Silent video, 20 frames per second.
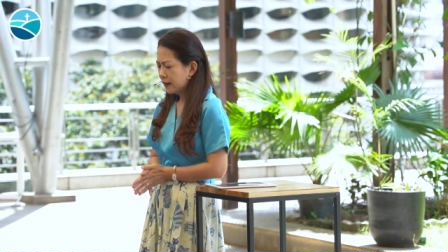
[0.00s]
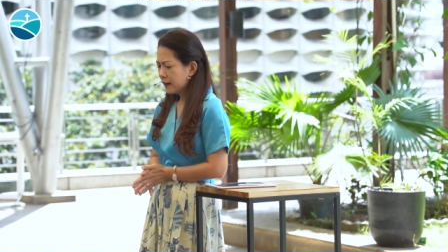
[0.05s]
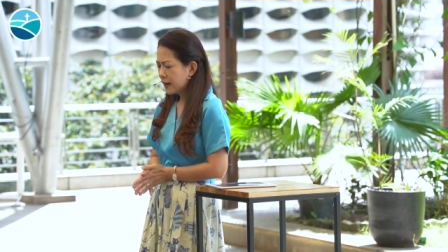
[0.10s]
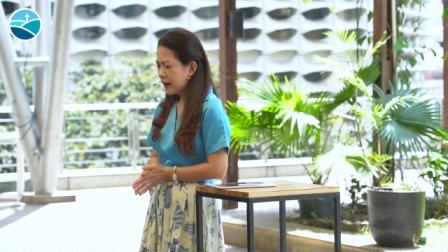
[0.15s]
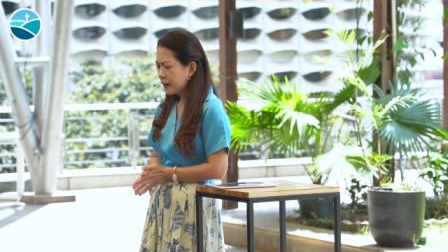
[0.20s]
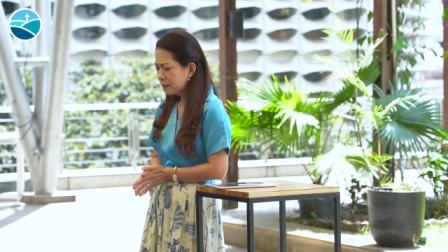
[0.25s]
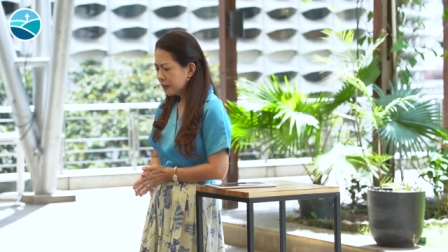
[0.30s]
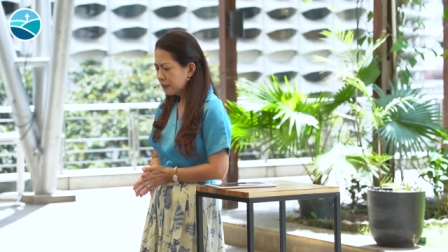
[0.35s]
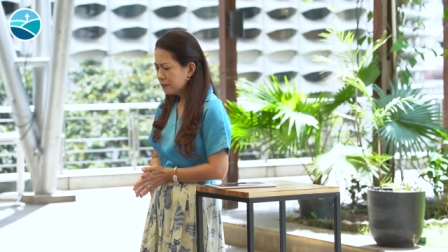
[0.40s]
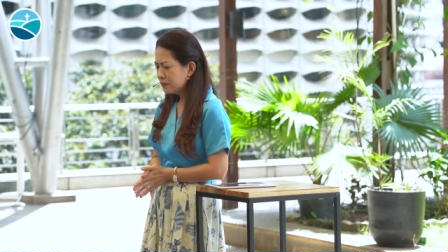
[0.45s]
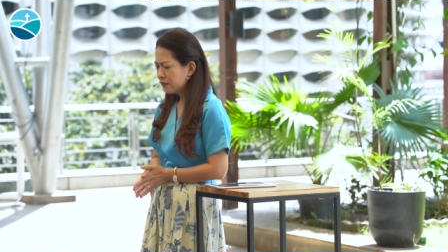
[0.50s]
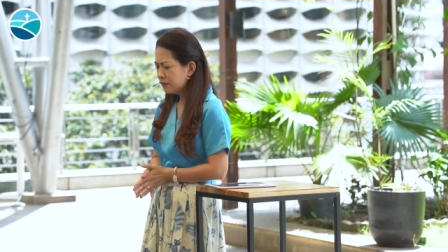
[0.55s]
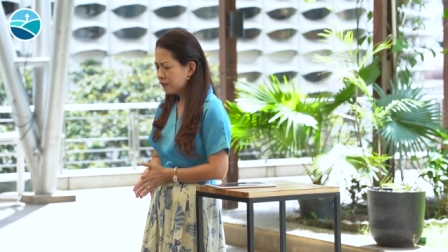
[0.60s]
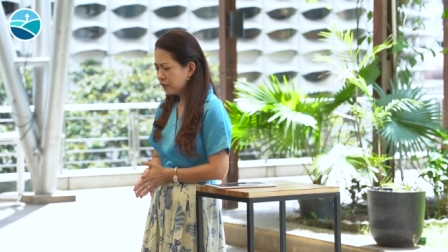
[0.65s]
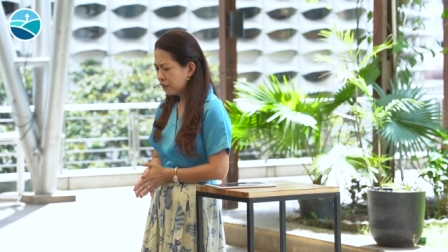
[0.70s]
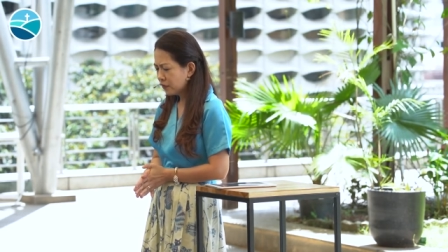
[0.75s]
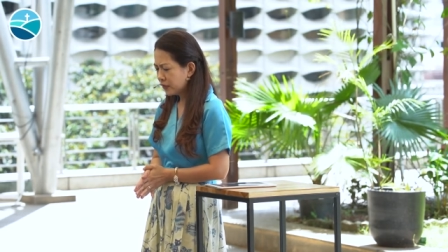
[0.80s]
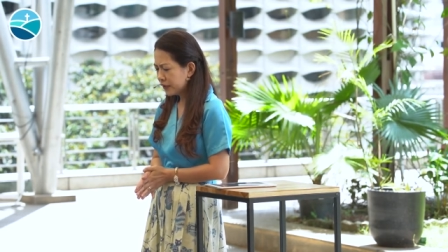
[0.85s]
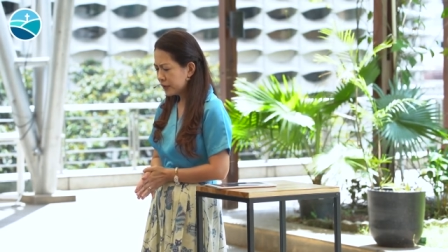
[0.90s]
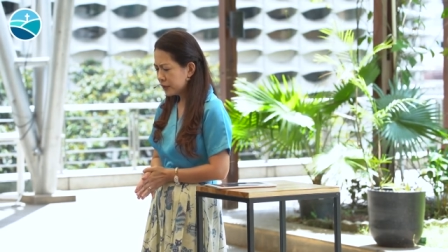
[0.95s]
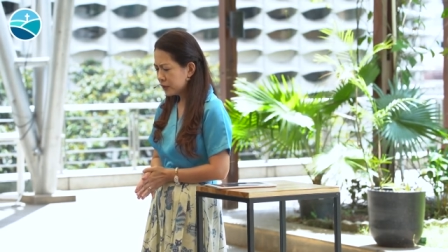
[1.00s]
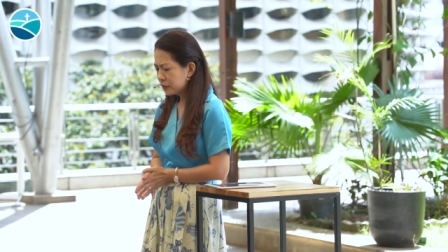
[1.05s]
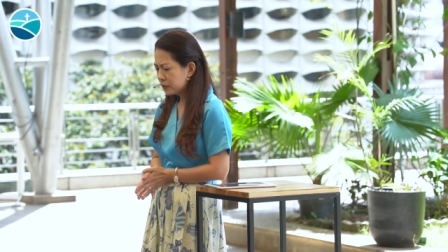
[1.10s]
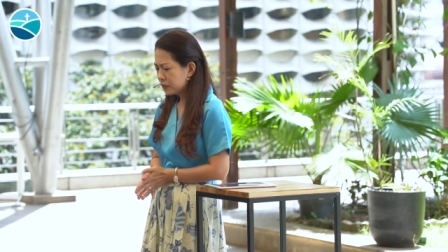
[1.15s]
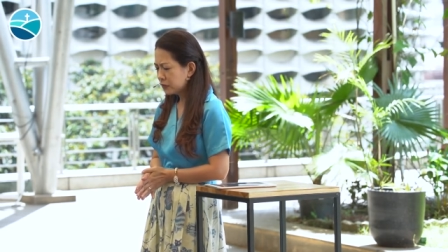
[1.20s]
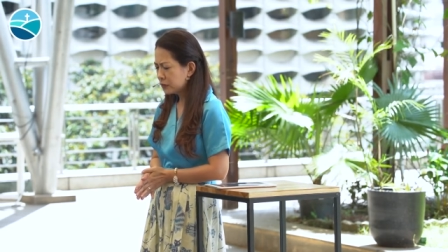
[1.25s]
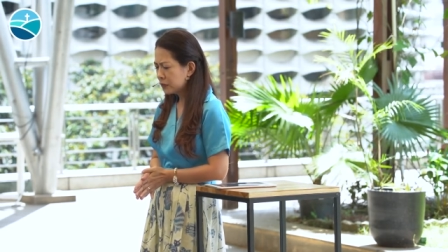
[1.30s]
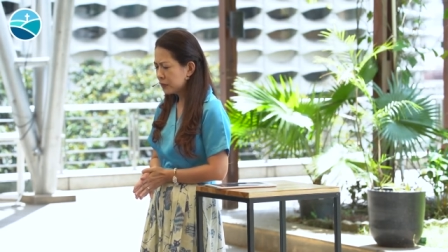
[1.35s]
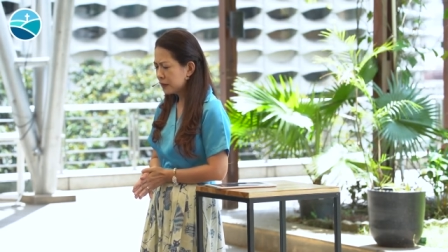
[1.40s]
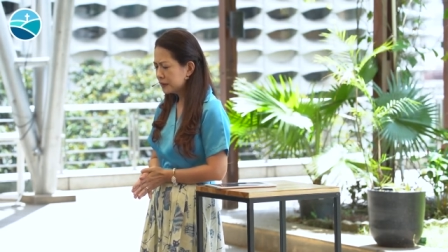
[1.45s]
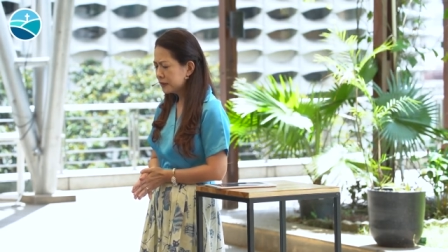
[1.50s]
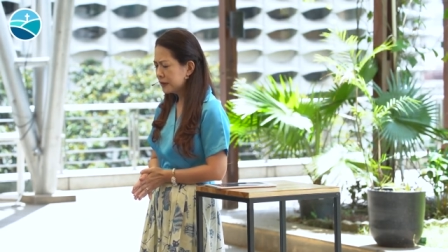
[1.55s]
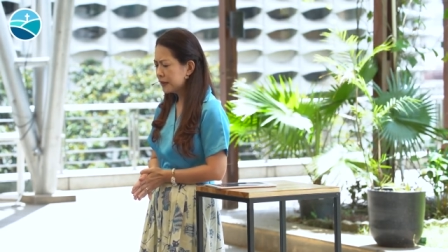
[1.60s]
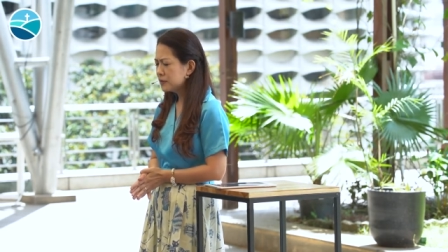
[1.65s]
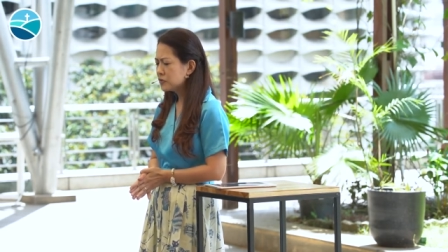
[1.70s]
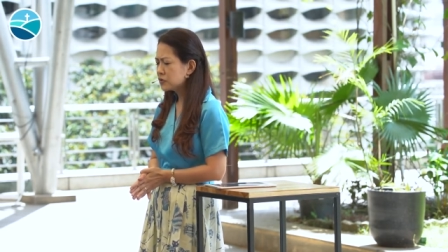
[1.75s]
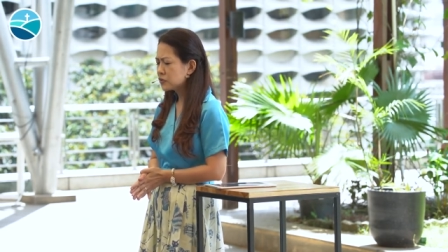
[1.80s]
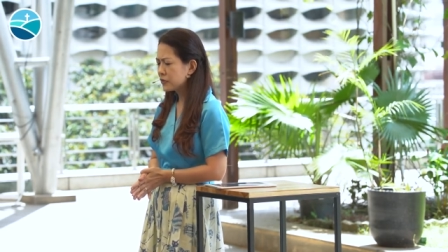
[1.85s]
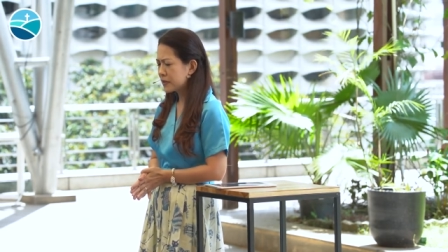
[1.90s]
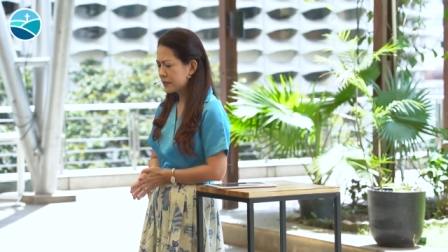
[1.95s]
coming before you,
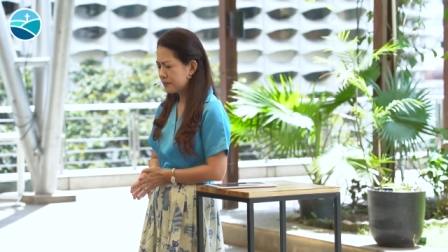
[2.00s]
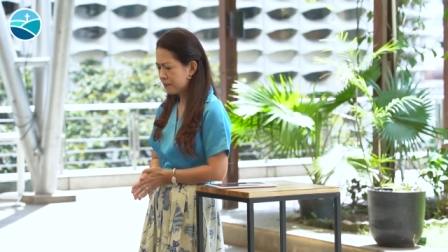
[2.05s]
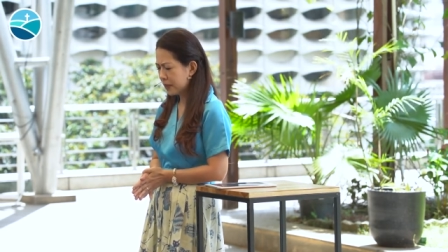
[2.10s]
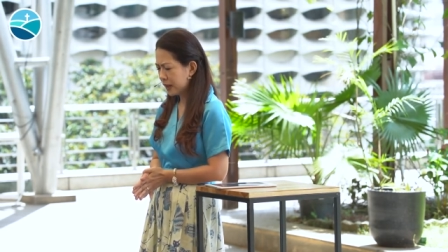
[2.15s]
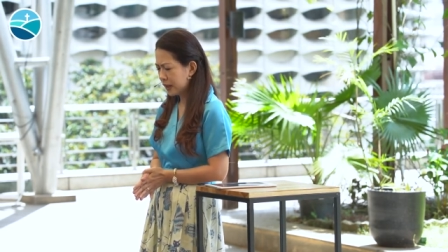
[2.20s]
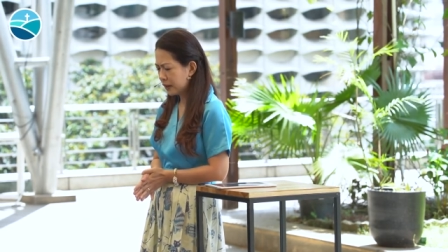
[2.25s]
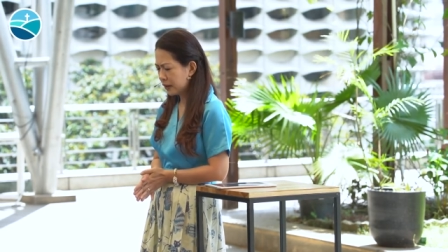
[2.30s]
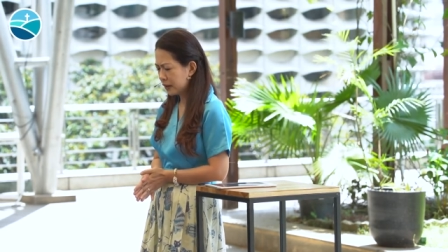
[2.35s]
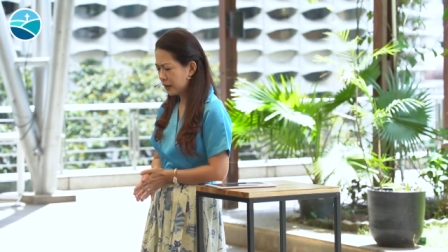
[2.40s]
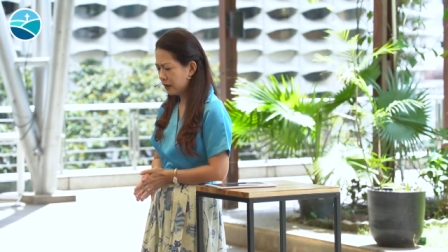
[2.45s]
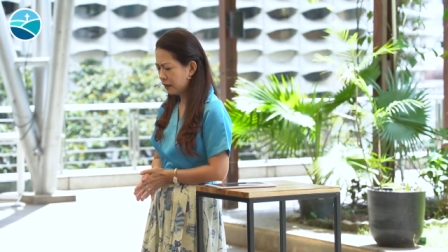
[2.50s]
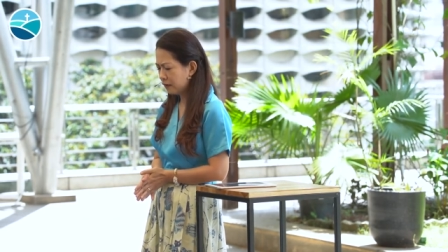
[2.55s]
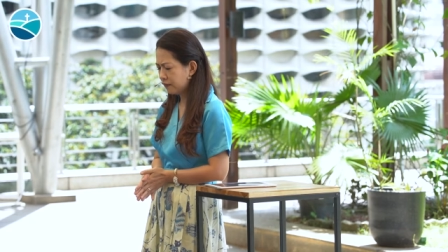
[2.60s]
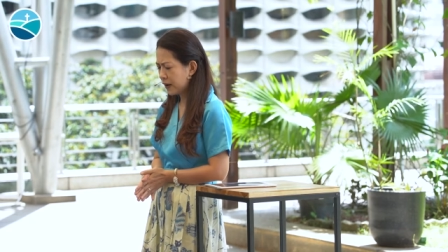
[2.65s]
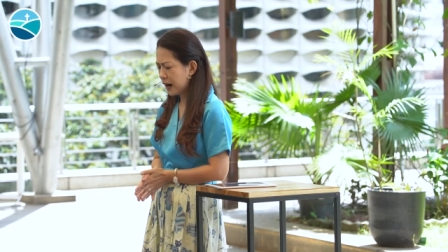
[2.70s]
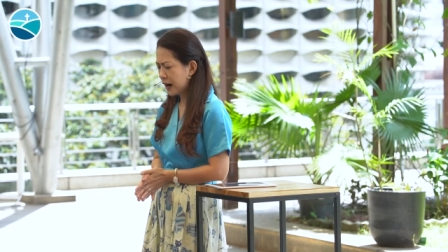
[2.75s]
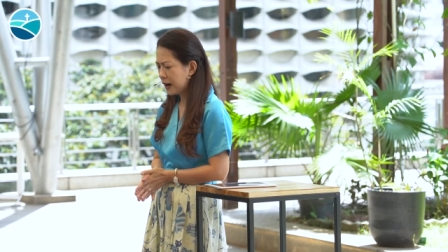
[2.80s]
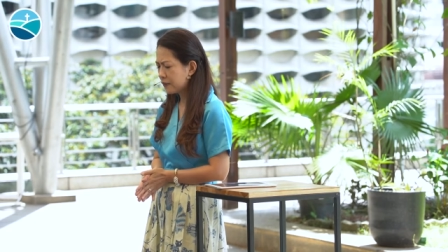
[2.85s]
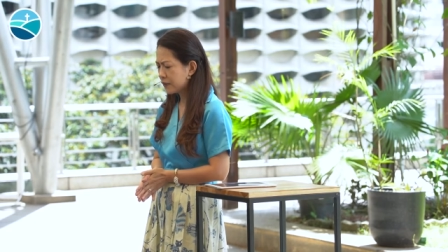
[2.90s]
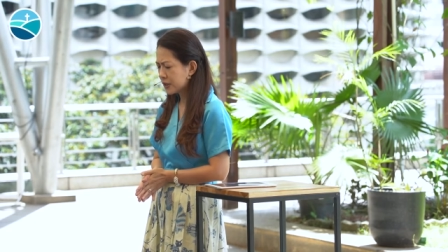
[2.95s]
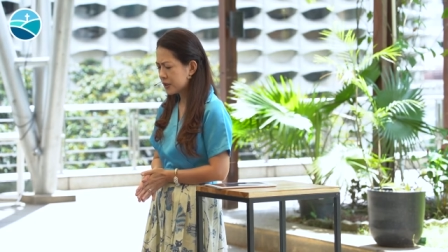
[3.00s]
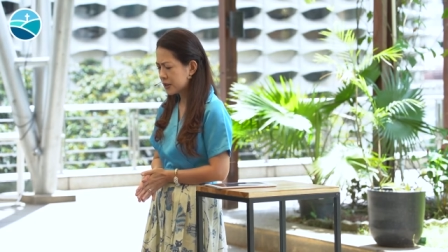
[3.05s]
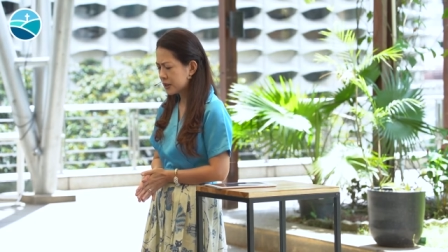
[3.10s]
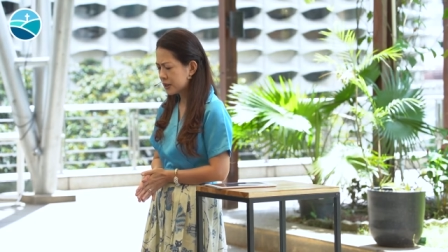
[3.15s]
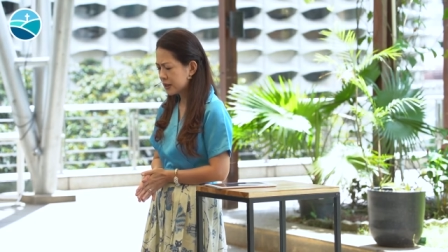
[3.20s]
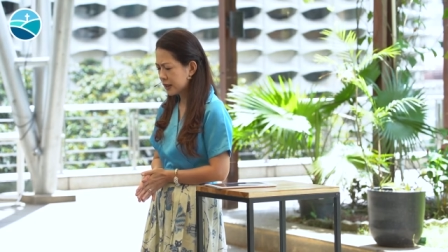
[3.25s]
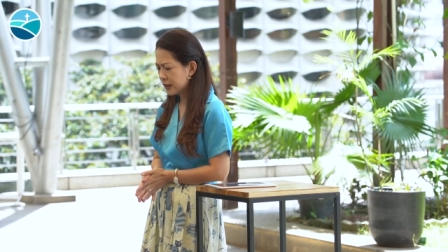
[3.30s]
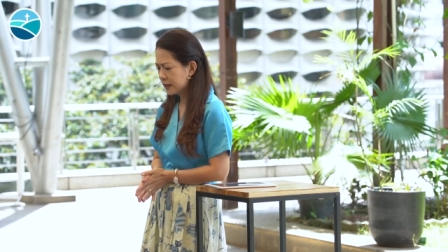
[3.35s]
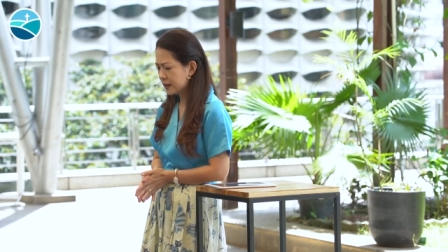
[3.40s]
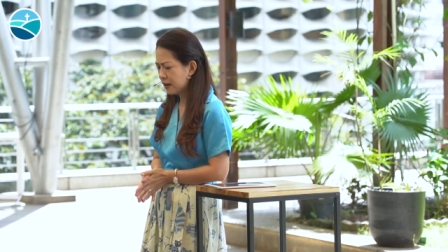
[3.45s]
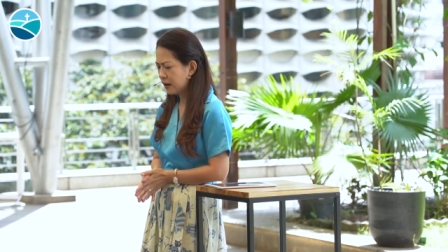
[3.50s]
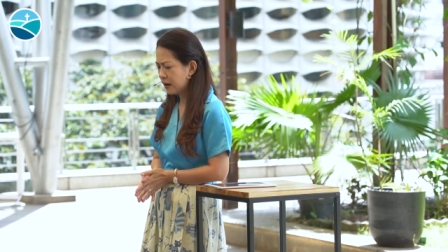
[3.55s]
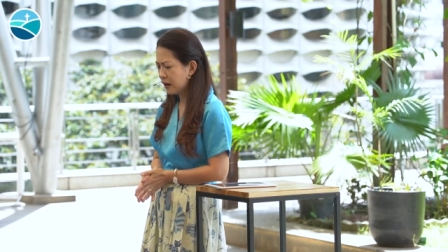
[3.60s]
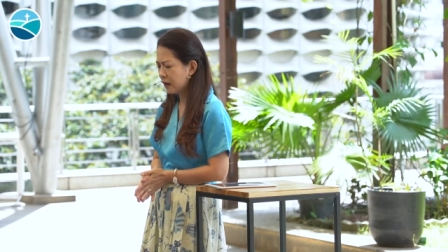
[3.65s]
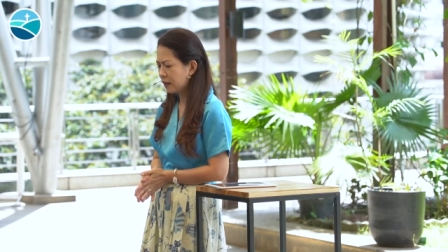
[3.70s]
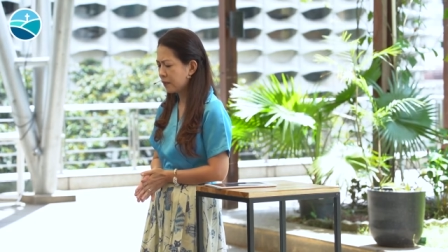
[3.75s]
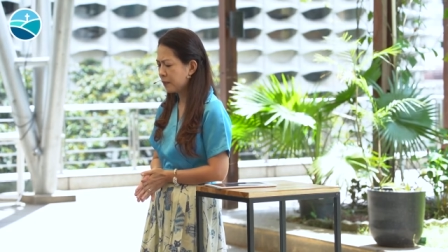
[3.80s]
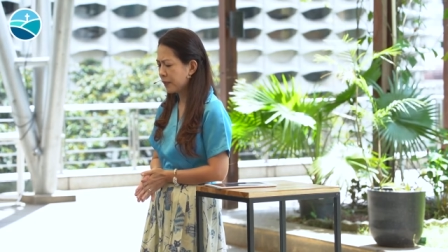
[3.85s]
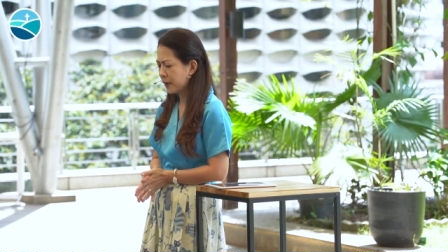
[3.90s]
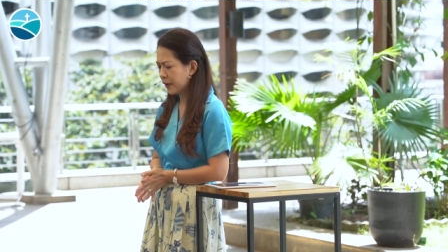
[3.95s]
wanting to repent of our sin
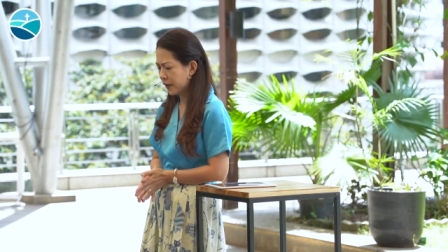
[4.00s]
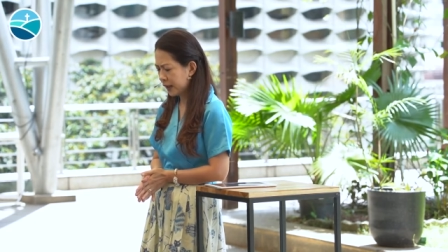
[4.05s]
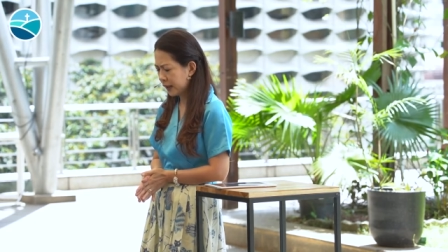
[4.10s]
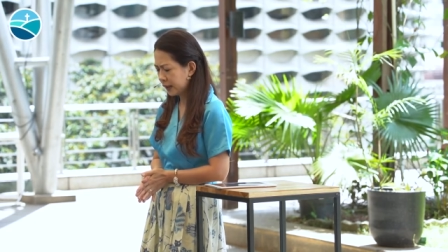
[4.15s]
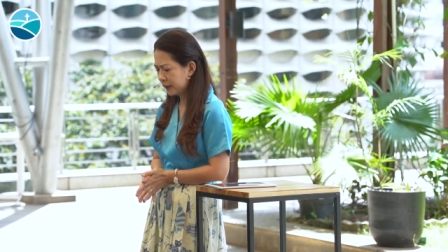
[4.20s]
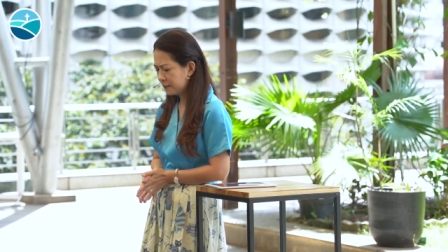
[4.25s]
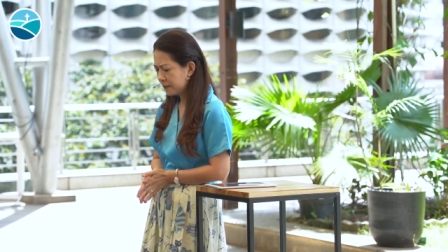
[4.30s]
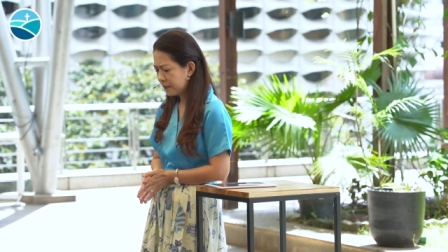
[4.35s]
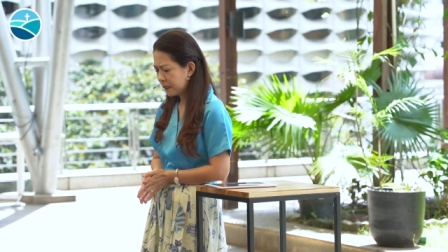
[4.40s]
of pride.